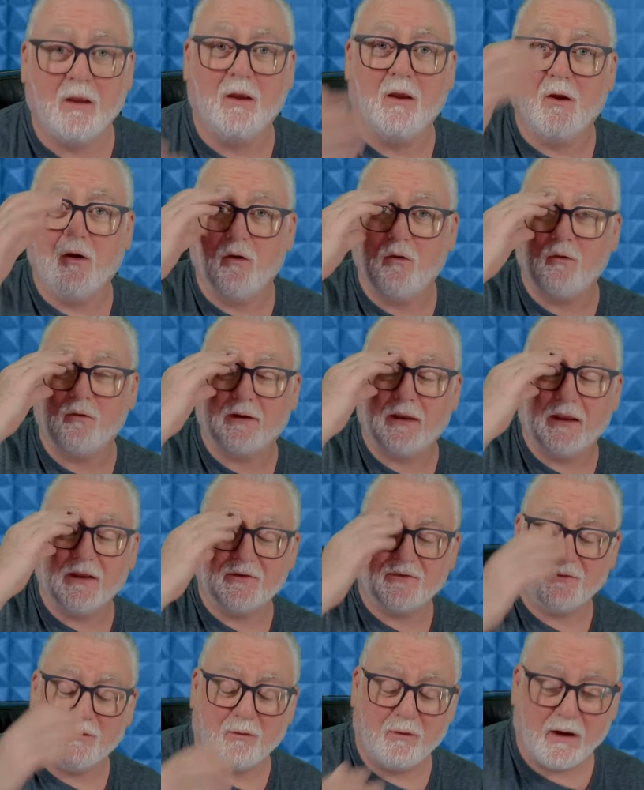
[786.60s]
Okay,
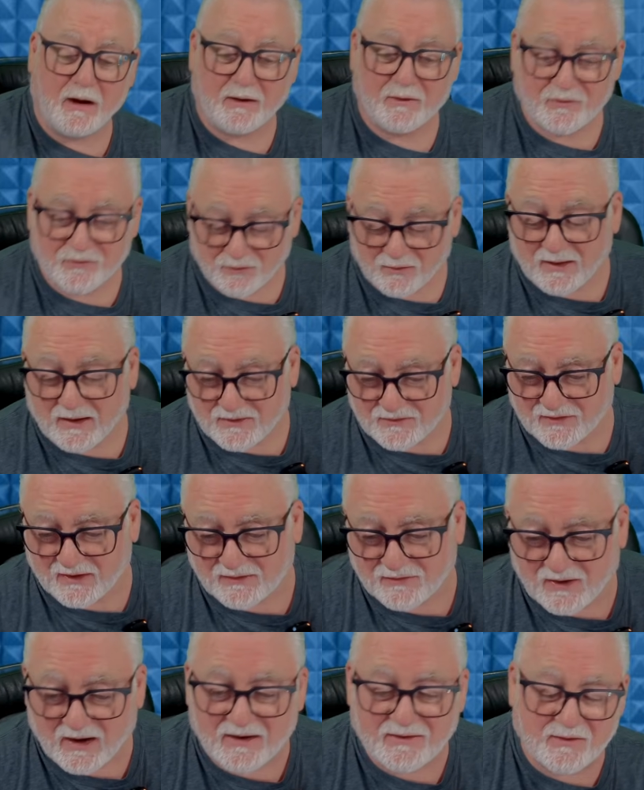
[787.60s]
so that's it.
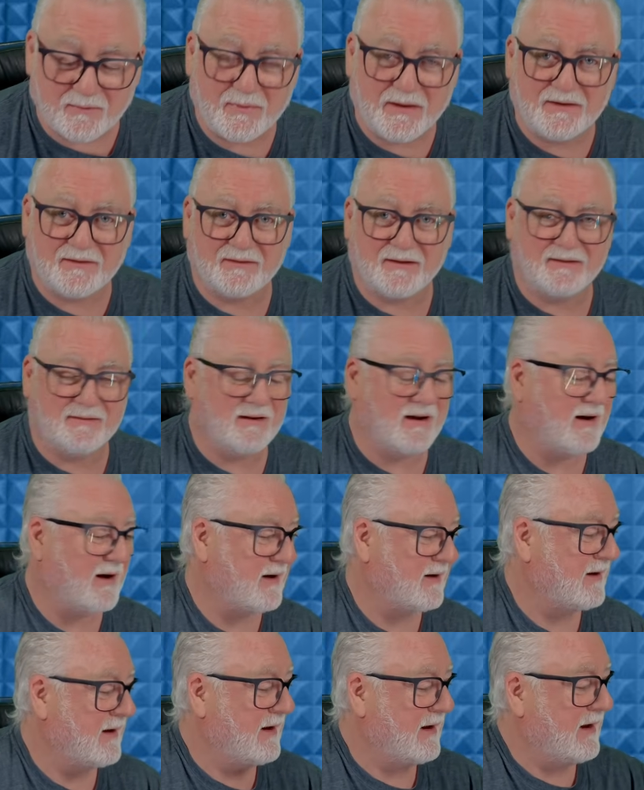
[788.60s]
So as a bass
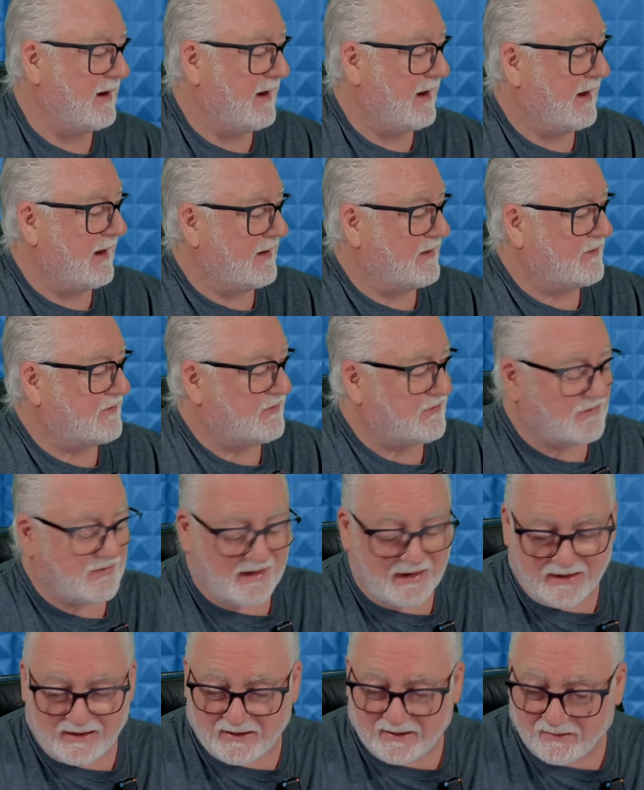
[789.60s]
guitar,
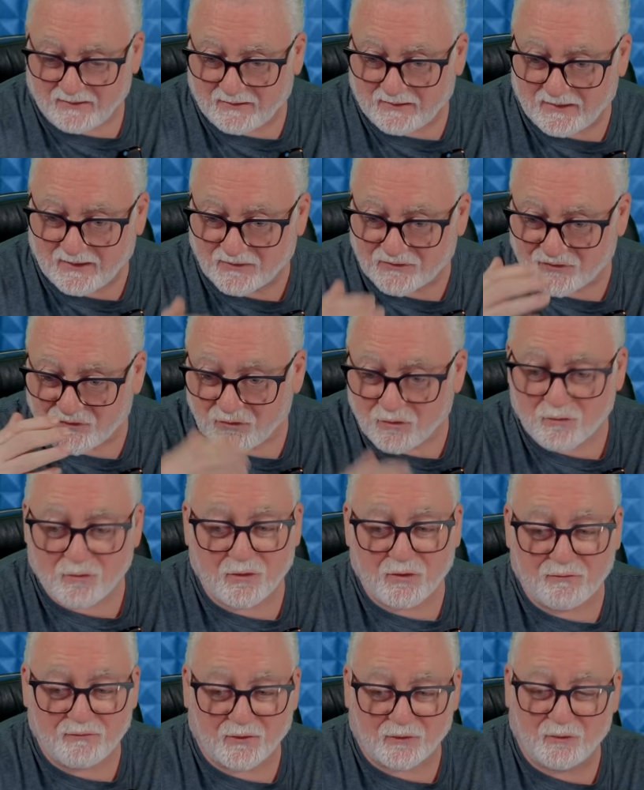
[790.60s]
it's no
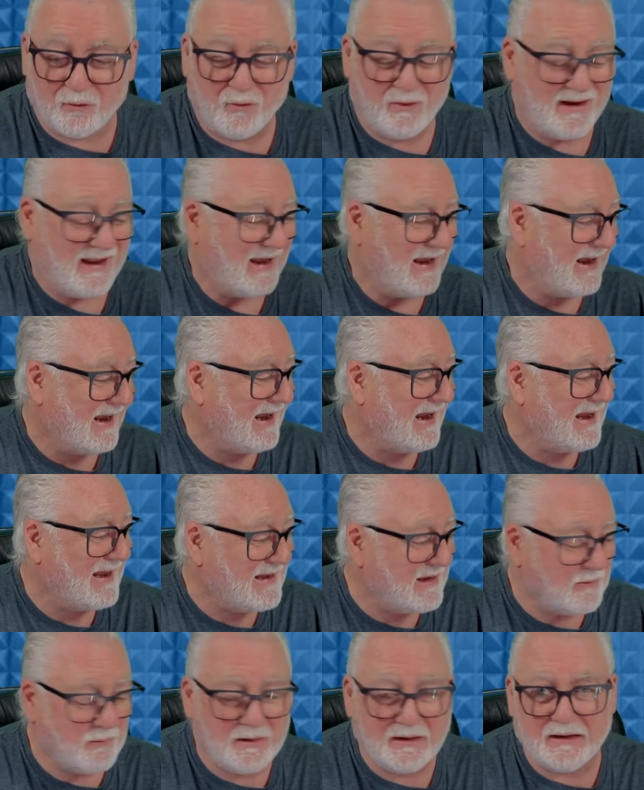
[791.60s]
good for doing
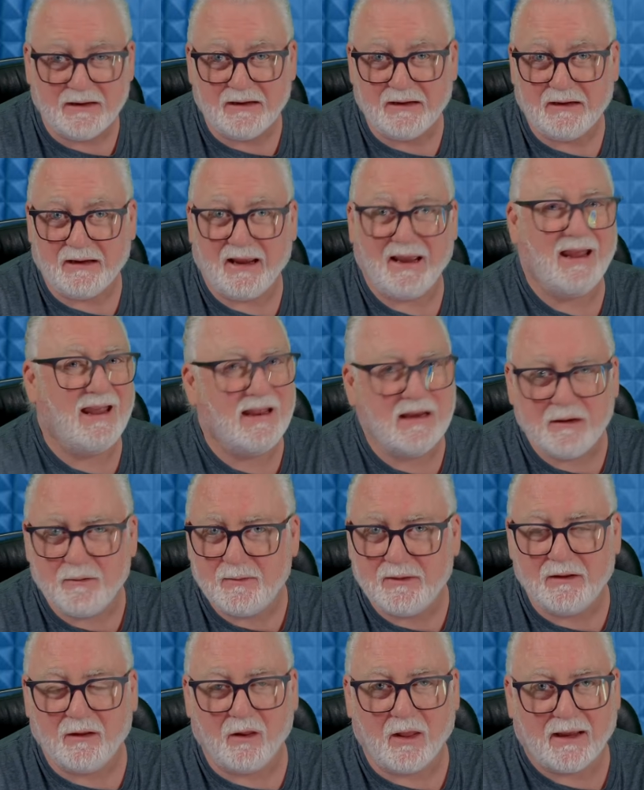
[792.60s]
any wee
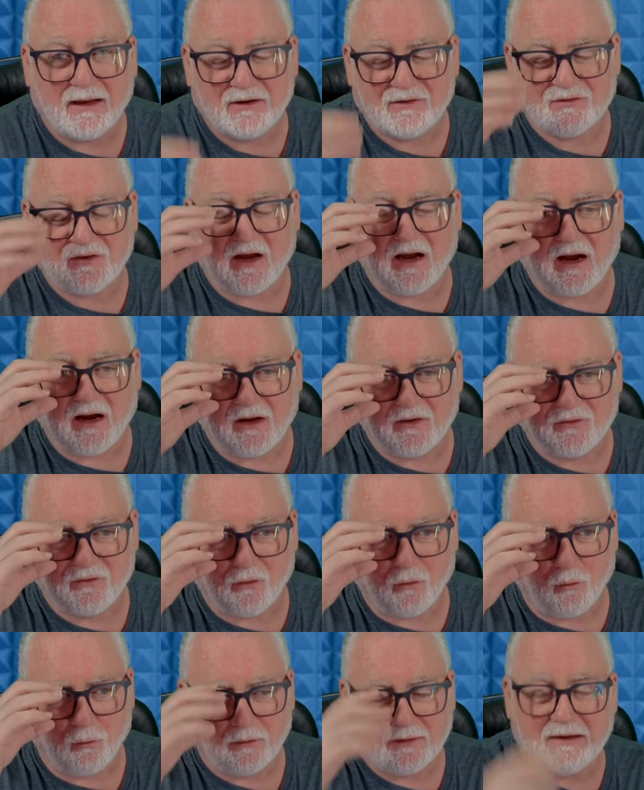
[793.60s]
licks at
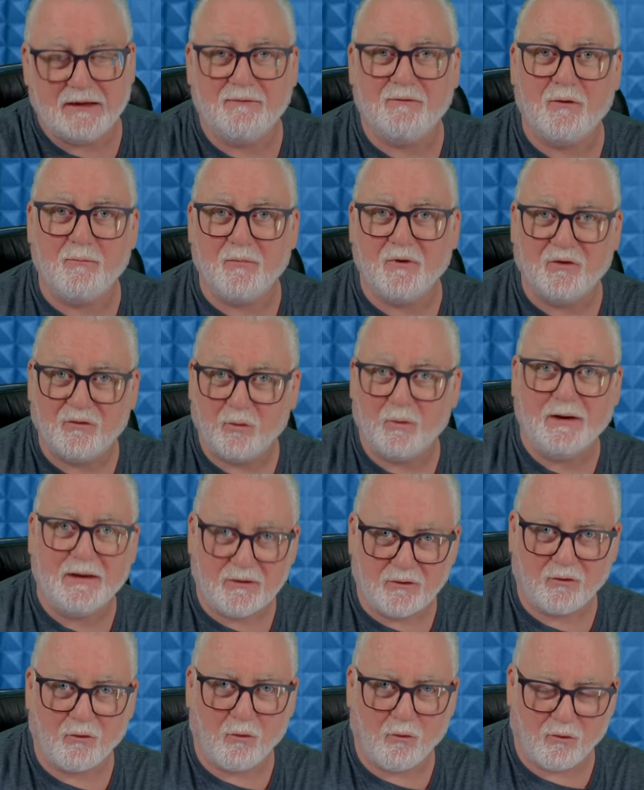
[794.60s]
all, even
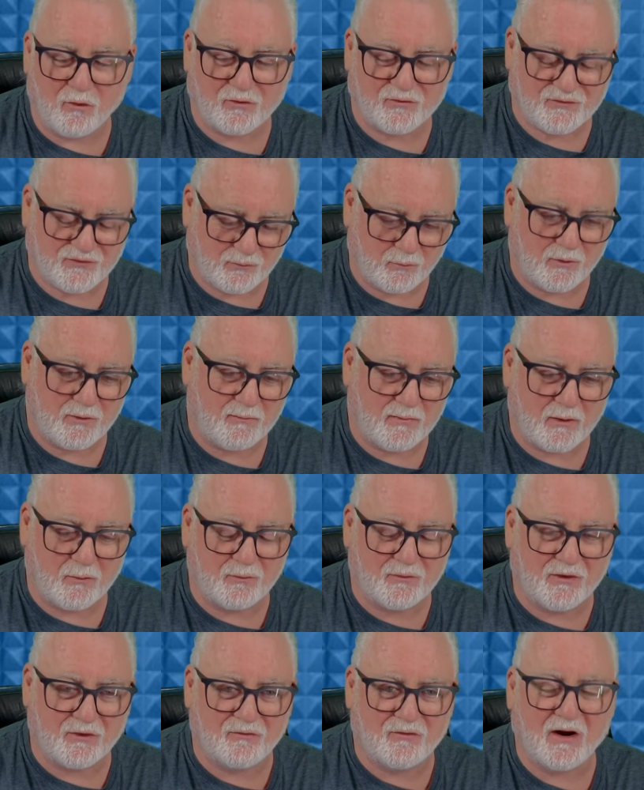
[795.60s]
between chords. You won't be able
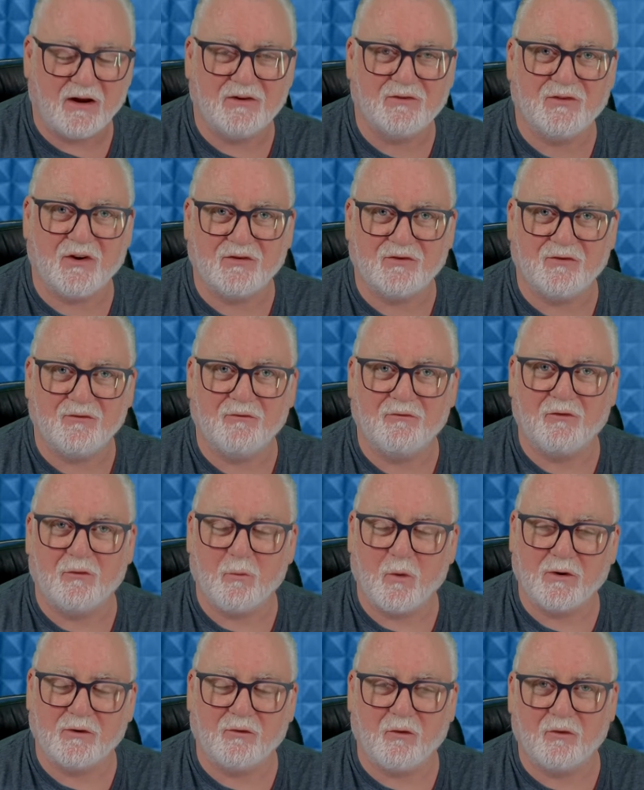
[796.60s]
to transition from
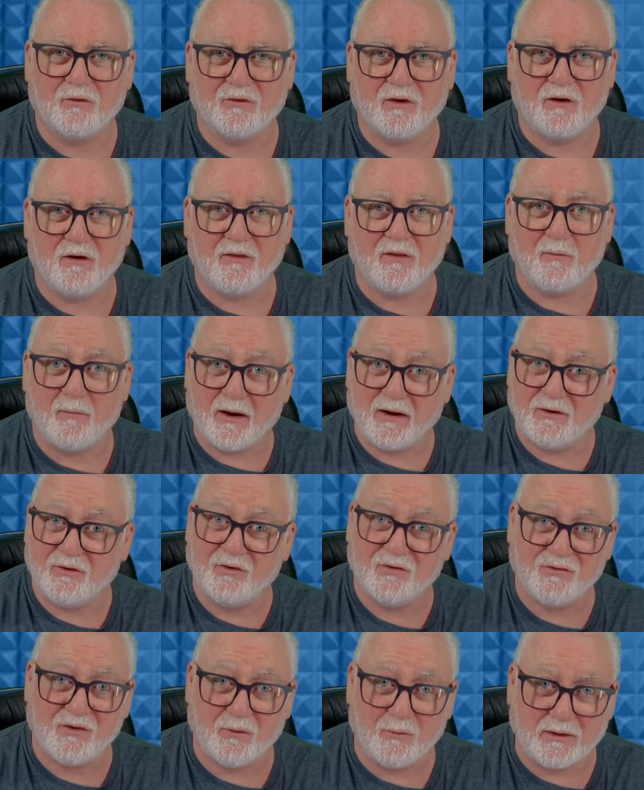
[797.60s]
one chord to another by
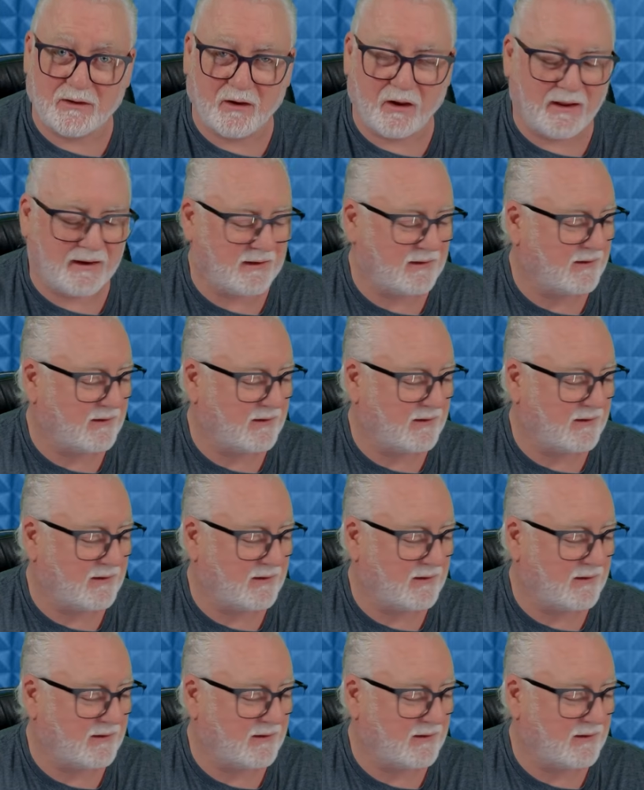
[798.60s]
using a wee lick.